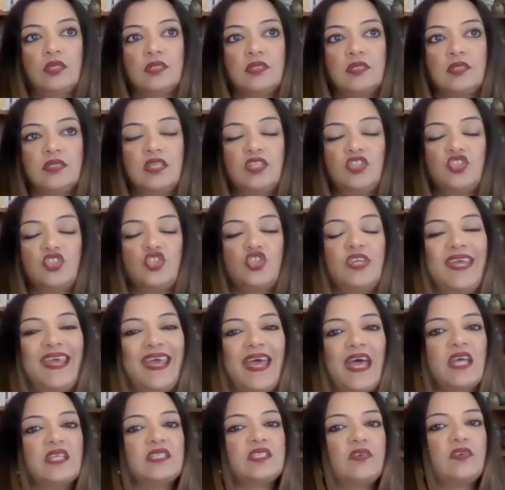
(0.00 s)
since she
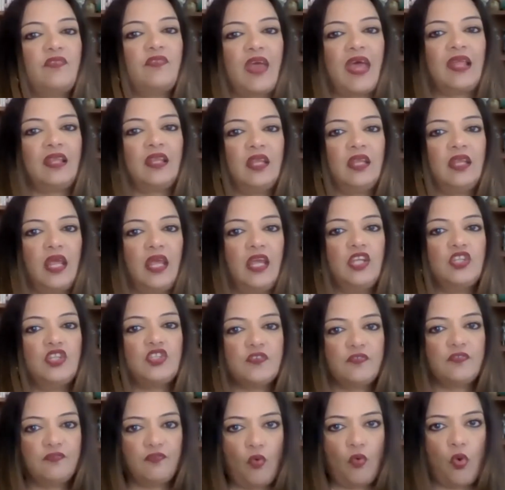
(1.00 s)
has a valid
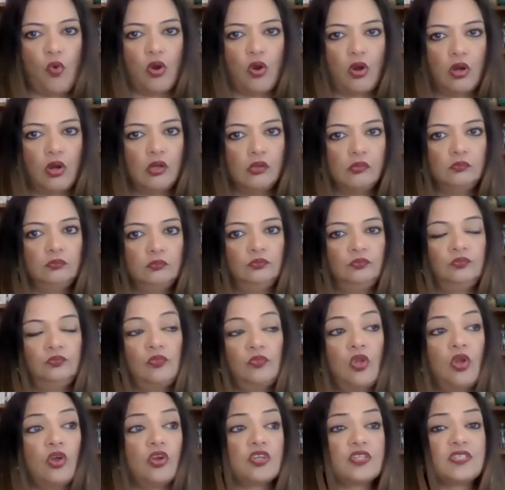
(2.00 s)
H4,
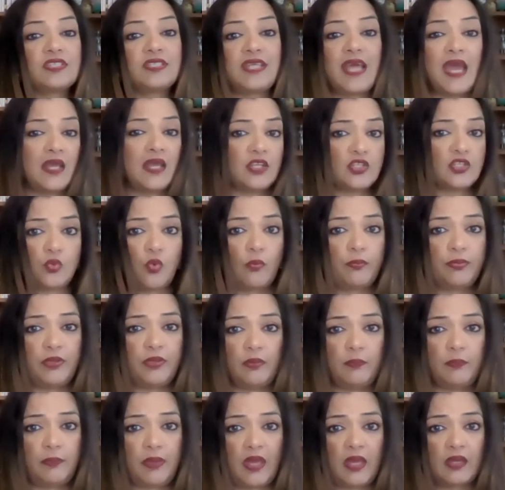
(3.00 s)
her status won't
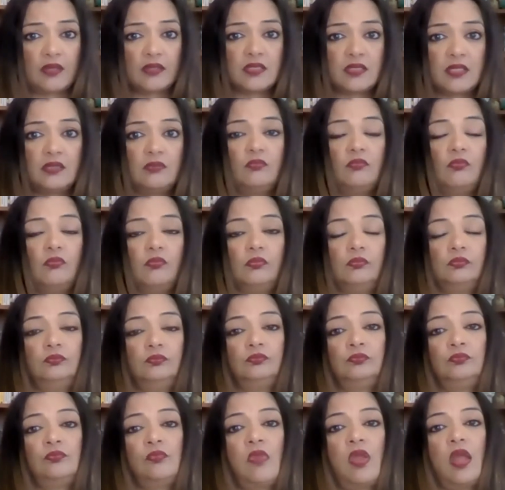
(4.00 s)
be impacted.
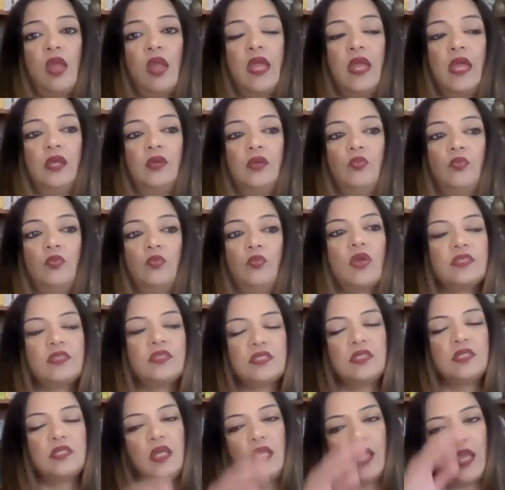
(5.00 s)
And
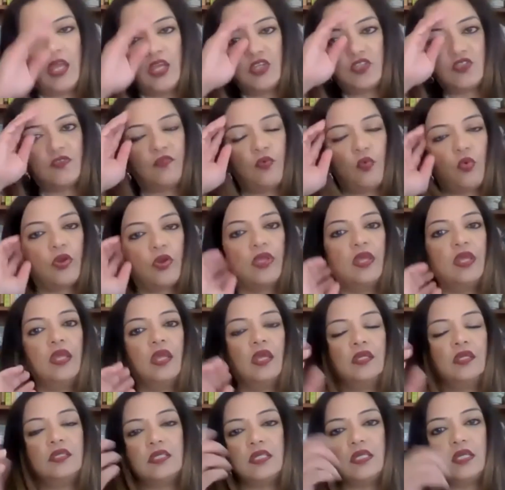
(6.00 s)
once the H4
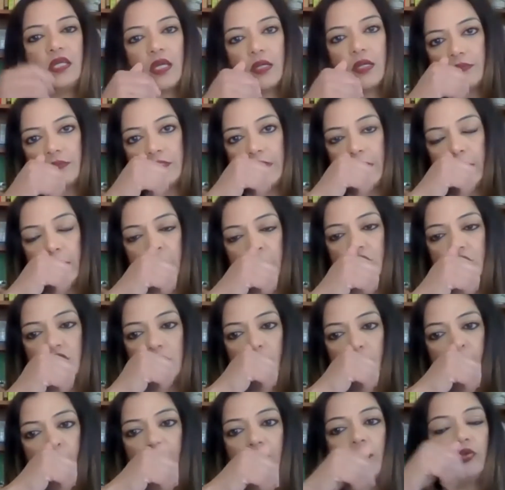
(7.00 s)
EAD comes in,
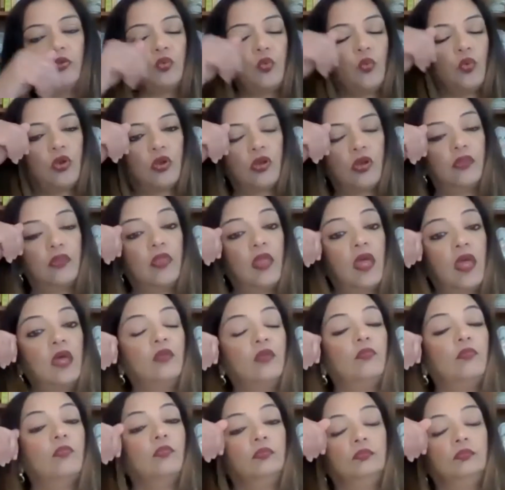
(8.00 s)
she'll be able to work on that.